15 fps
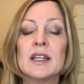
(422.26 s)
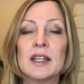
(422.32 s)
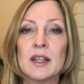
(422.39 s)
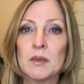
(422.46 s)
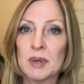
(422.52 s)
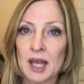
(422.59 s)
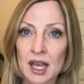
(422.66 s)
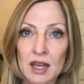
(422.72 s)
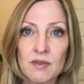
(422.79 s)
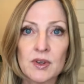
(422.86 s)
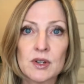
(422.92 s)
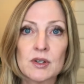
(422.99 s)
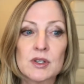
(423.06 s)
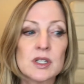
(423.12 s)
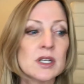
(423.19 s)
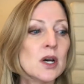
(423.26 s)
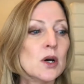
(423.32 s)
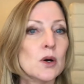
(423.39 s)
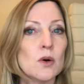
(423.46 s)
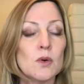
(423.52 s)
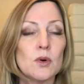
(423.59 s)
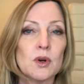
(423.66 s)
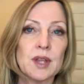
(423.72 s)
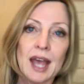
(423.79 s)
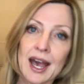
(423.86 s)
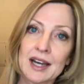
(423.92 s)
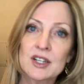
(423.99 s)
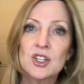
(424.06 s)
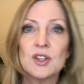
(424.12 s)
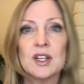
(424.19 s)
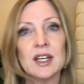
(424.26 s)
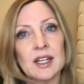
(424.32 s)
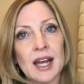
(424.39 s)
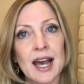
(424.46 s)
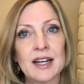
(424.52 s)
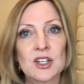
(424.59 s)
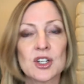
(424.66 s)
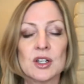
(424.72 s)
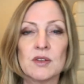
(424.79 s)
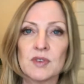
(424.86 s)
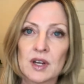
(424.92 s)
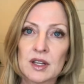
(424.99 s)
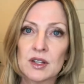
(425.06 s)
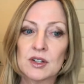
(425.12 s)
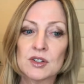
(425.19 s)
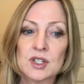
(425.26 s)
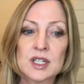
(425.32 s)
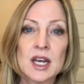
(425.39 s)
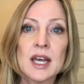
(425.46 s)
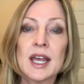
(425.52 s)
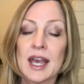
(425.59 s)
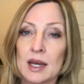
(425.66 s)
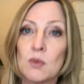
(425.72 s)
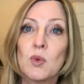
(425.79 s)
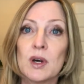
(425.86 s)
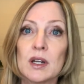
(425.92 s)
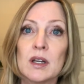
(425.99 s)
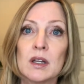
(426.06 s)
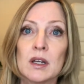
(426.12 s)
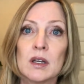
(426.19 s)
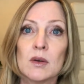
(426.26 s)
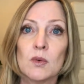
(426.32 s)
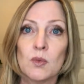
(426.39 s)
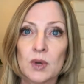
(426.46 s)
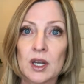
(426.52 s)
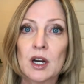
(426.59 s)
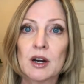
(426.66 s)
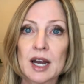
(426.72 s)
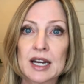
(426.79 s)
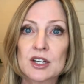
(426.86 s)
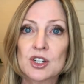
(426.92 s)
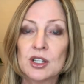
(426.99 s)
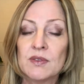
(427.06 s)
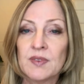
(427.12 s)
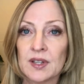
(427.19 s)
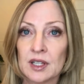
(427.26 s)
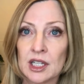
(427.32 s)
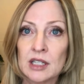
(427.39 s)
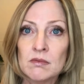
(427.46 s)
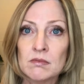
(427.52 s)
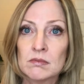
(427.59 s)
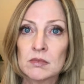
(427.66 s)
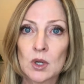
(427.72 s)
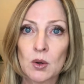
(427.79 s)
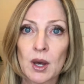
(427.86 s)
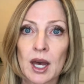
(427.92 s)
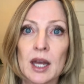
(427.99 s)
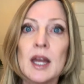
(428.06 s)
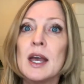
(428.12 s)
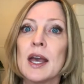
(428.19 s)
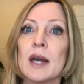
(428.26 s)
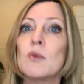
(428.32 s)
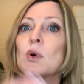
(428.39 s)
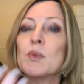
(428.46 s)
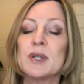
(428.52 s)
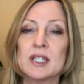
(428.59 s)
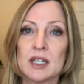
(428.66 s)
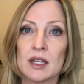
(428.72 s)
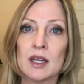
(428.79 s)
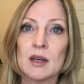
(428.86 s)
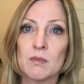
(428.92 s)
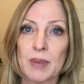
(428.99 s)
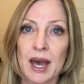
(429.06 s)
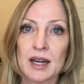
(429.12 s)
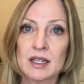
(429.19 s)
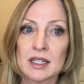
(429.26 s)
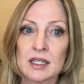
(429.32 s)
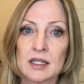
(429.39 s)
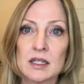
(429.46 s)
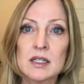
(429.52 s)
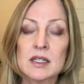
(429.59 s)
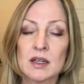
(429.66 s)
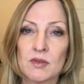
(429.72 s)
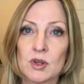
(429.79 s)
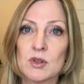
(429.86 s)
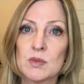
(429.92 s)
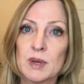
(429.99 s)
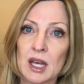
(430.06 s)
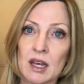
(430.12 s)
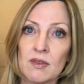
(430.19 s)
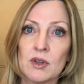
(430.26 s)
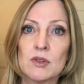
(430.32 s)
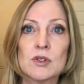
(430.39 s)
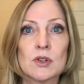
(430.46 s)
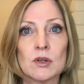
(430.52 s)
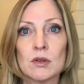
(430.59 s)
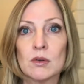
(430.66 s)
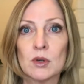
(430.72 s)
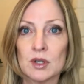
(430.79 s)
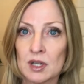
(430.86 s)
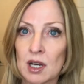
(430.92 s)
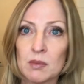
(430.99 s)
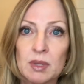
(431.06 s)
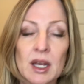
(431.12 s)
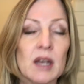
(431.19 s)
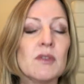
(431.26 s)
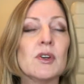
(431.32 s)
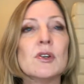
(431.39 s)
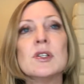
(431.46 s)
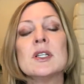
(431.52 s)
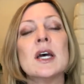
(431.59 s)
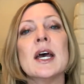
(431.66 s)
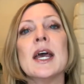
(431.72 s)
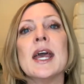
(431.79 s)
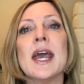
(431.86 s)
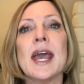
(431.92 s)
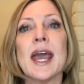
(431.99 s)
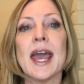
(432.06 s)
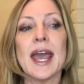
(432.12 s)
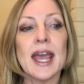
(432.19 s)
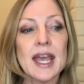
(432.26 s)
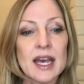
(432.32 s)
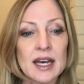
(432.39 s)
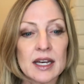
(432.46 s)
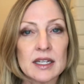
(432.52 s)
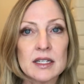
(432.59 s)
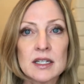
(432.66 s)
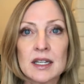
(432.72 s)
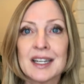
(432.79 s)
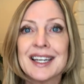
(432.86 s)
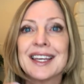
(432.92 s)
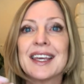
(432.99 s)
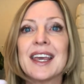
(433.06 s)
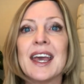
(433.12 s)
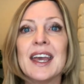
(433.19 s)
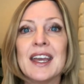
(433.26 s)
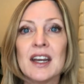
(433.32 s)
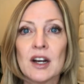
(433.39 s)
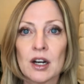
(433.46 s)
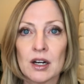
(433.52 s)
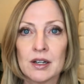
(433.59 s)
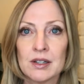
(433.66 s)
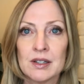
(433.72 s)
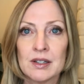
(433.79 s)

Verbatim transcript: in the behaviors or the action, the inaction of others, and what we are actually feeling, okay, and what we see the impact is of those behaviors or, or non behaviors, and care.